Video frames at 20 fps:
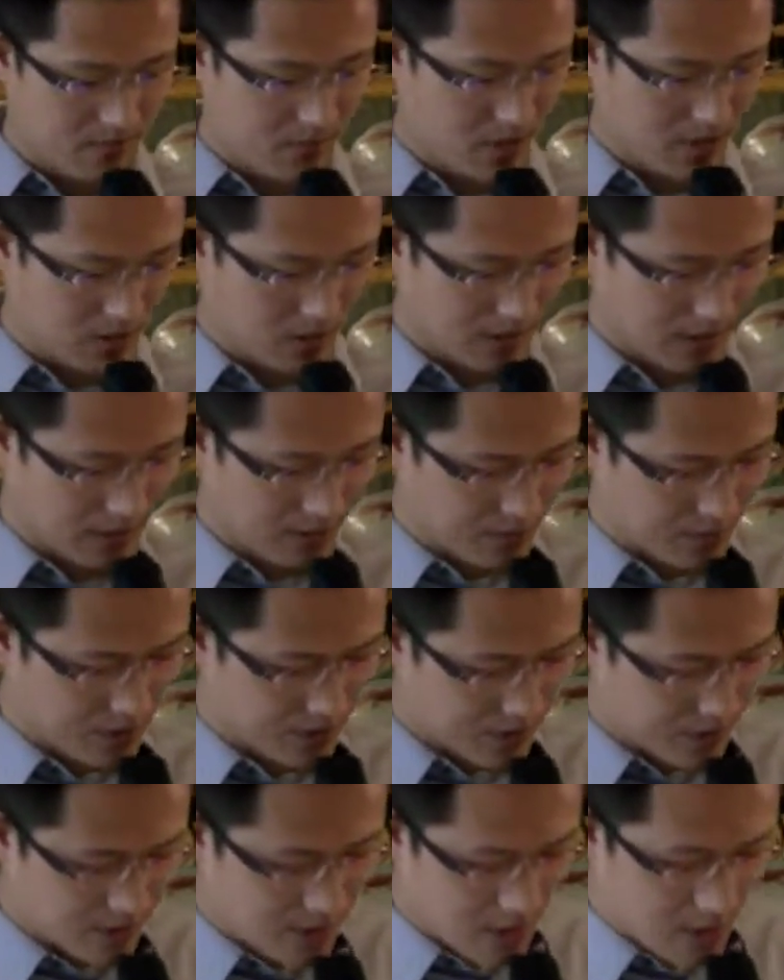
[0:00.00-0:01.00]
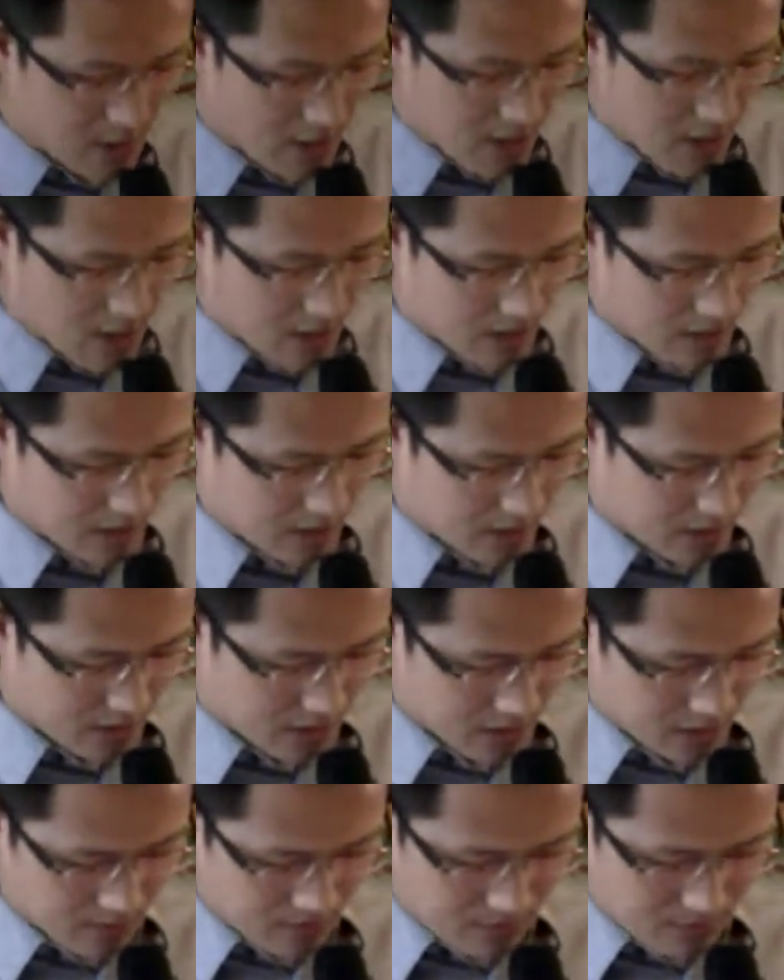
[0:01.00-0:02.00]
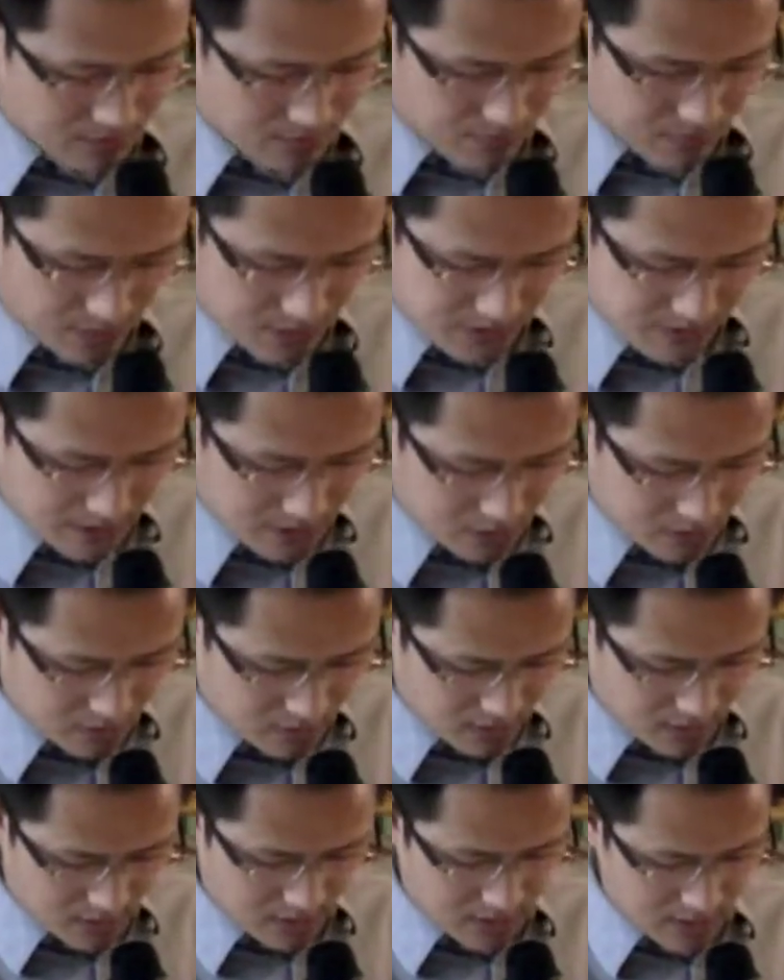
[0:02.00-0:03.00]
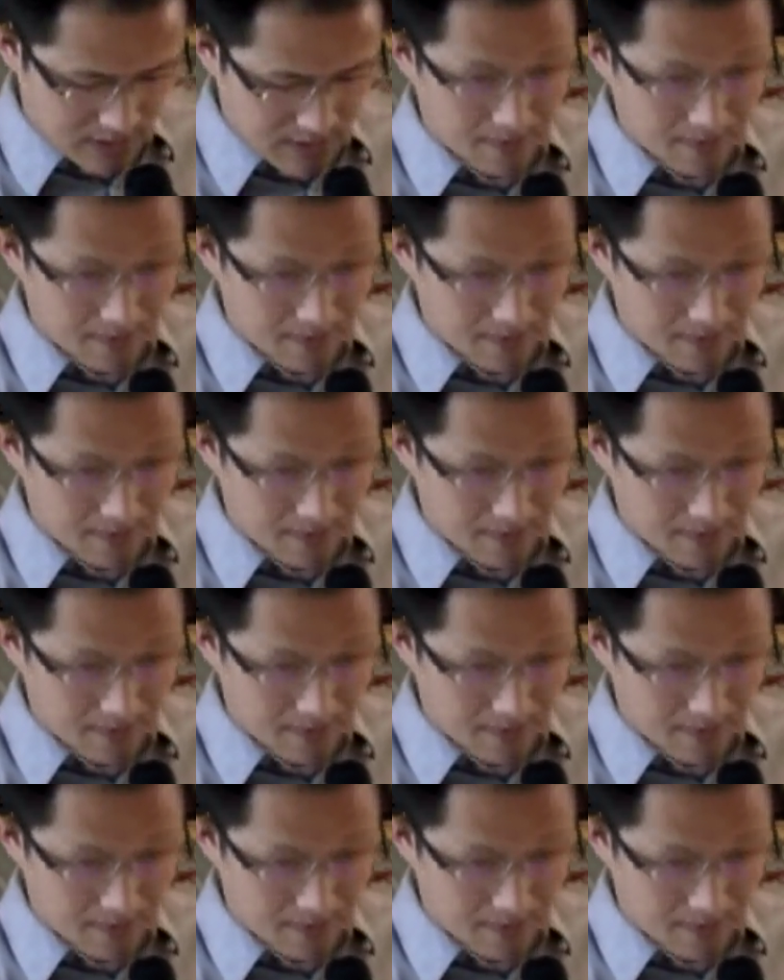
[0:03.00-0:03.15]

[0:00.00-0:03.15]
modern languages, uh, um, uh, especially